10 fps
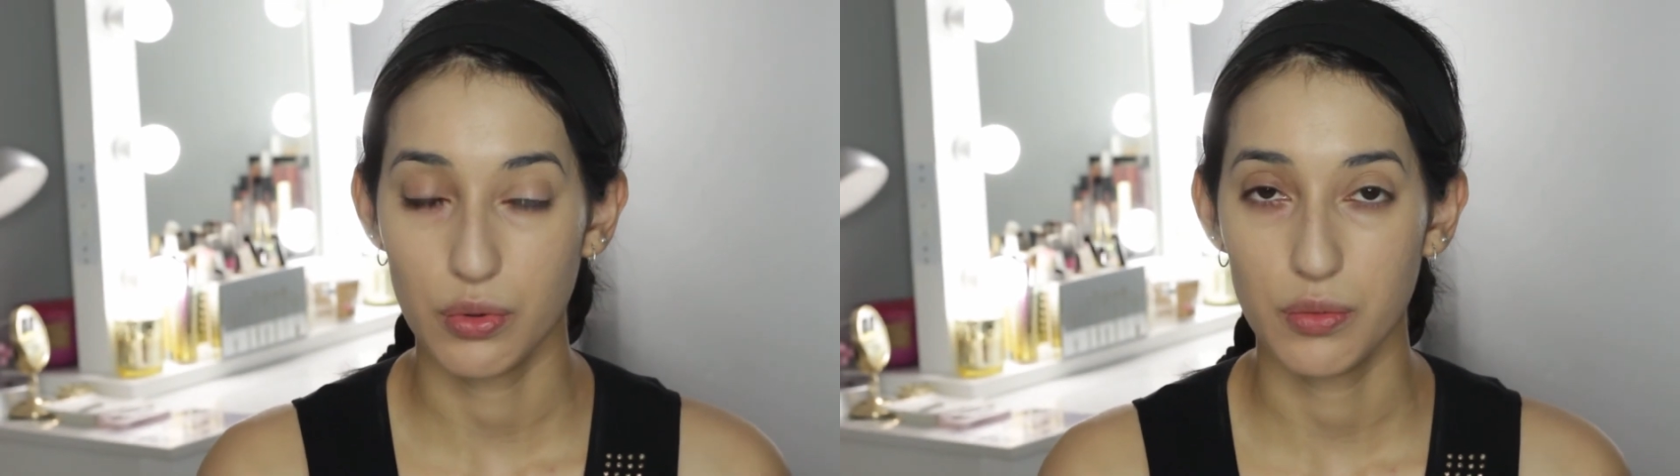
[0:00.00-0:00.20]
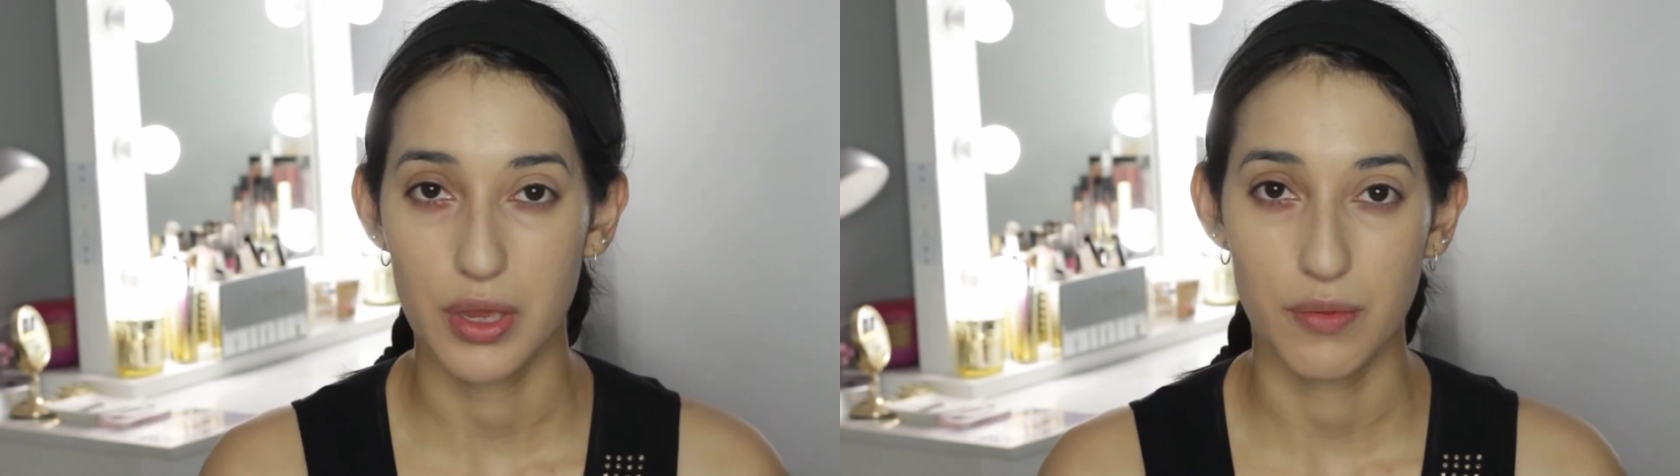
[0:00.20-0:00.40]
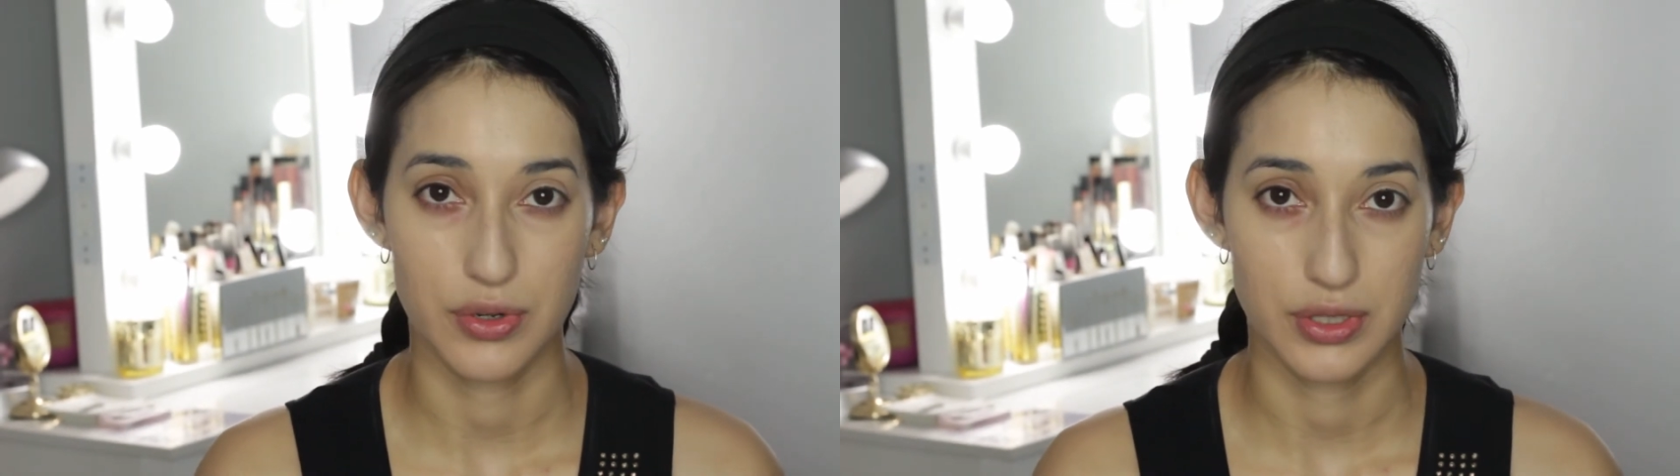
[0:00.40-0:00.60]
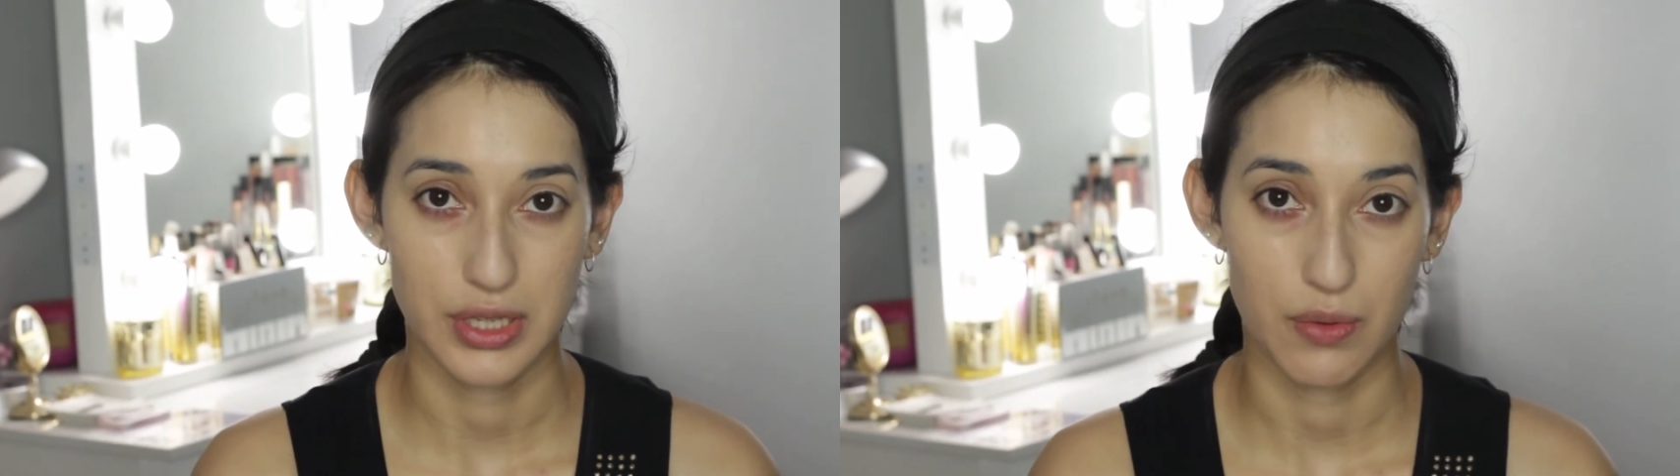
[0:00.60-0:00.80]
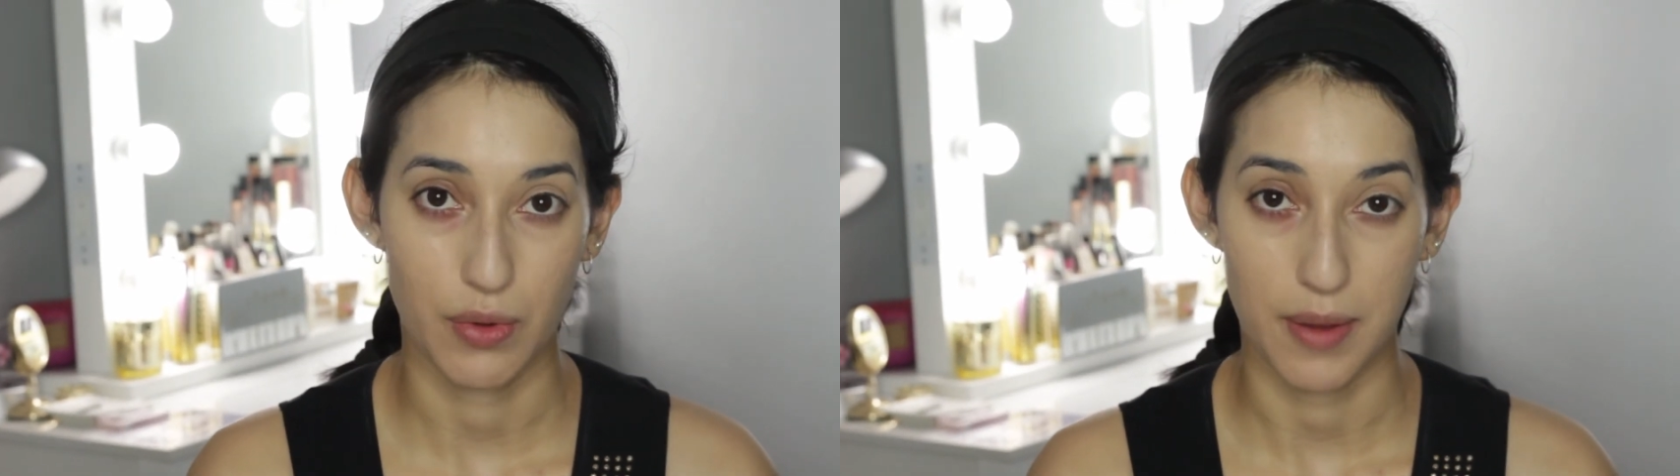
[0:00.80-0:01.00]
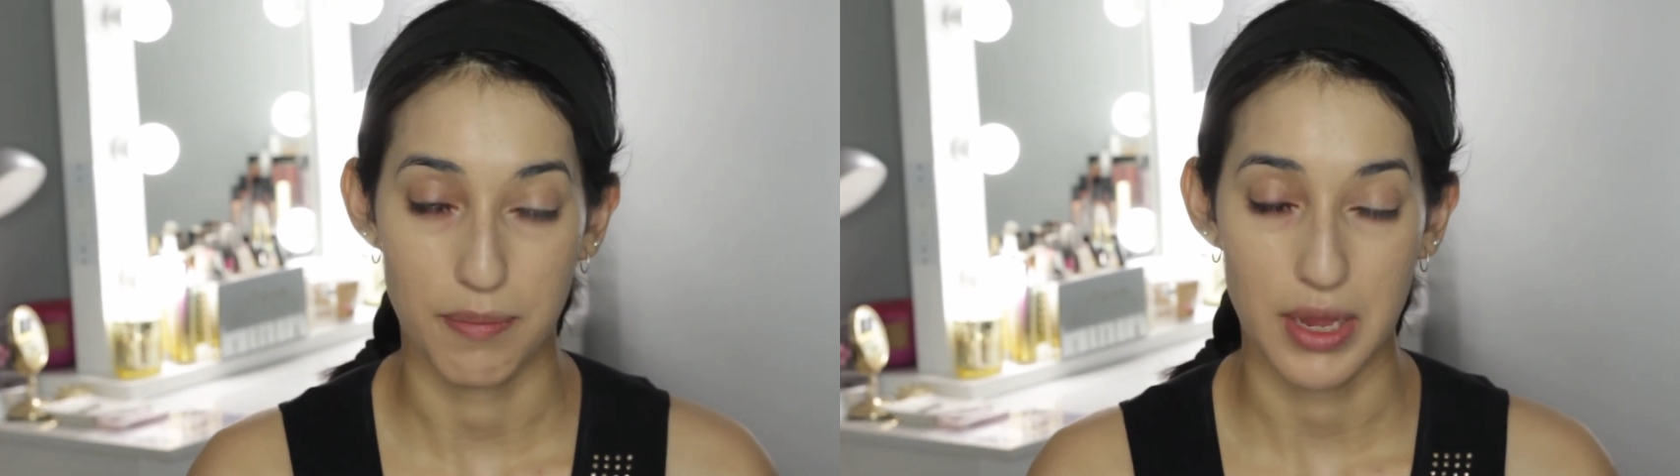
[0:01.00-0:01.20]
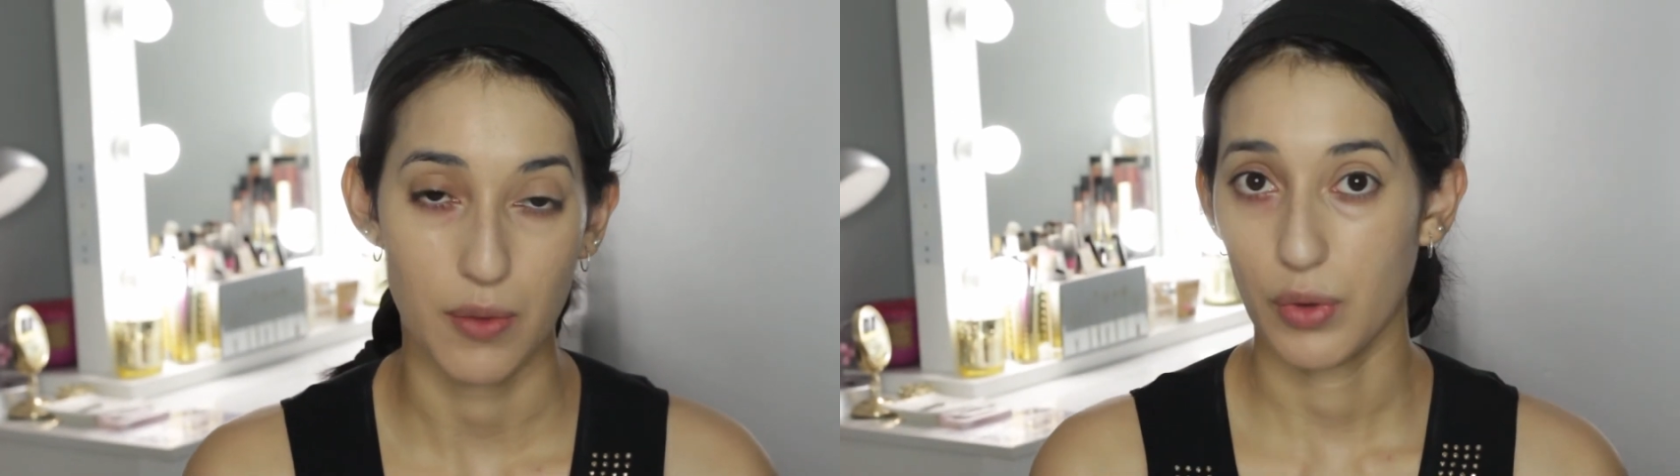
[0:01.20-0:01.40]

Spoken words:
will be able to see what I mean